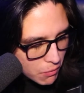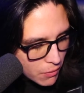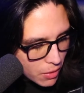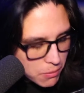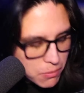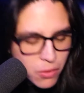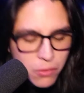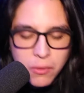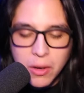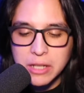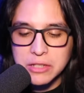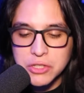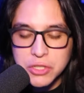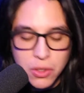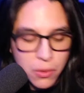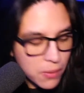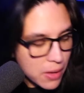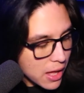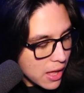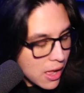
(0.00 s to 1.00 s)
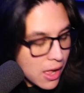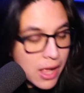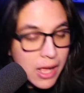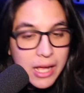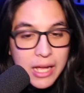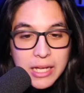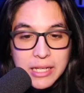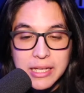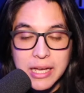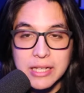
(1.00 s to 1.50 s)
move on. So,
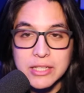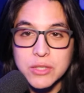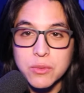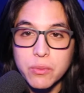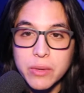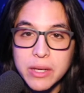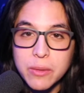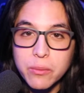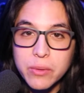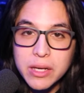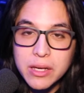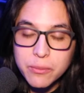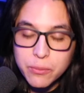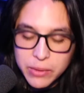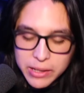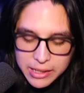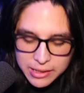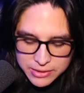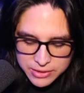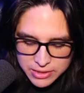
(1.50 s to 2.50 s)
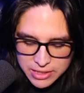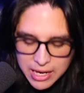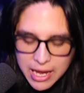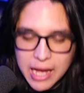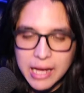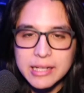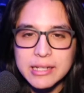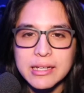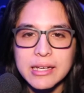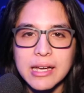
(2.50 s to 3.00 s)
yes, we, we, we get a
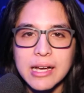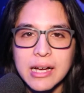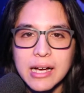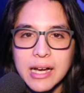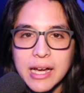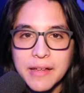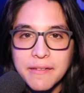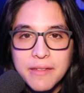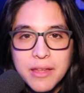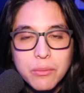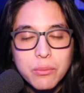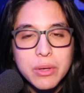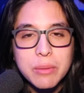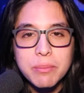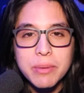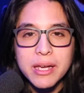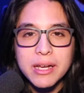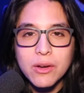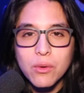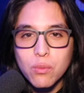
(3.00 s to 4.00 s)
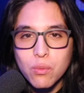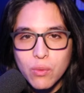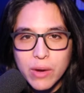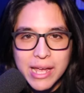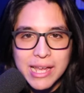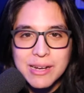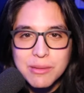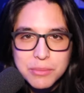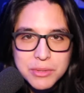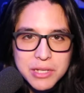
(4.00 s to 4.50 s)
snack, uh, and then we pick a
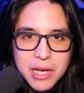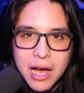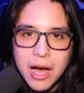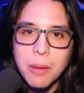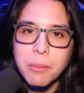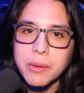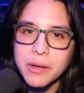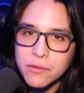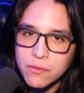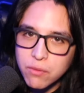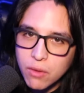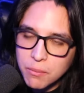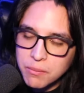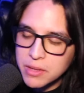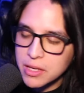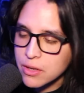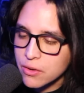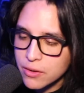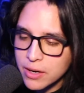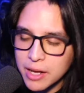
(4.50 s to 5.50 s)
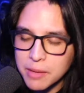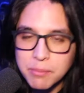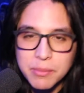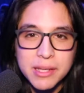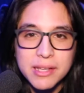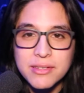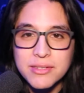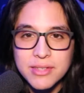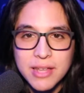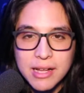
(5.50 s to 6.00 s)
random topic from the internet,
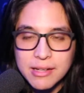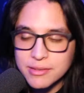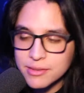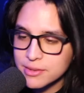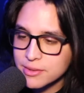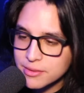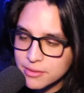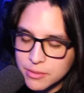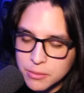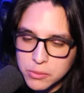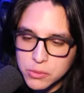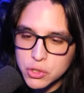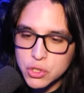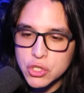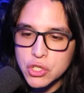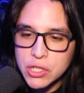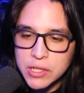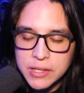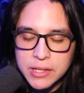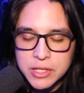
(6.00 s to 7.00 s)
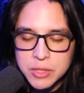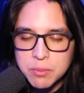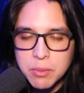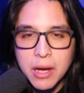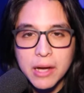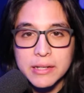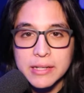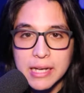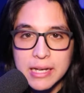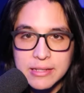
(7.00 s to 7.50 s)
because that's the most genius
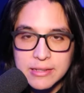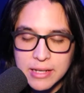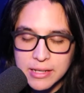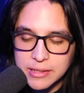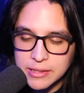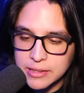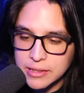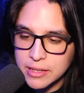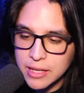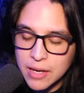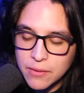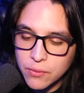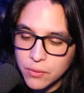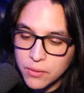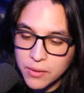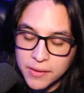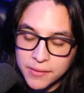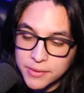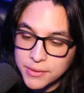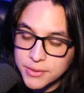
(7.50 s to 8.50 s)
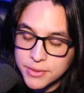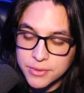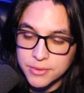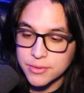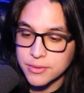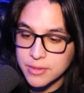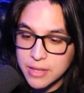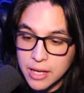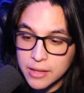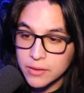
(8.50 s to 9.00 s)
podcast idea ever, and this
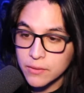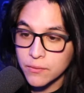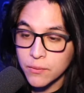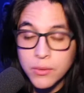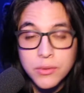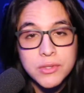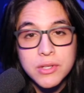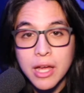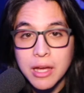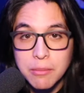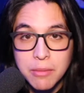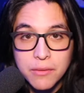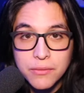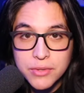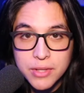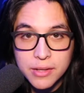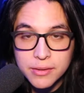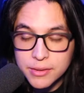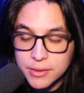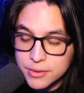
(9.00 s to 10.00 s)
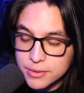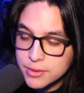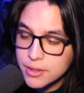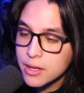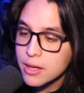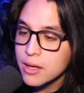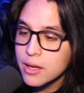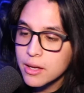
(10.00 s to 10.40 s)
is not the first time I've said this.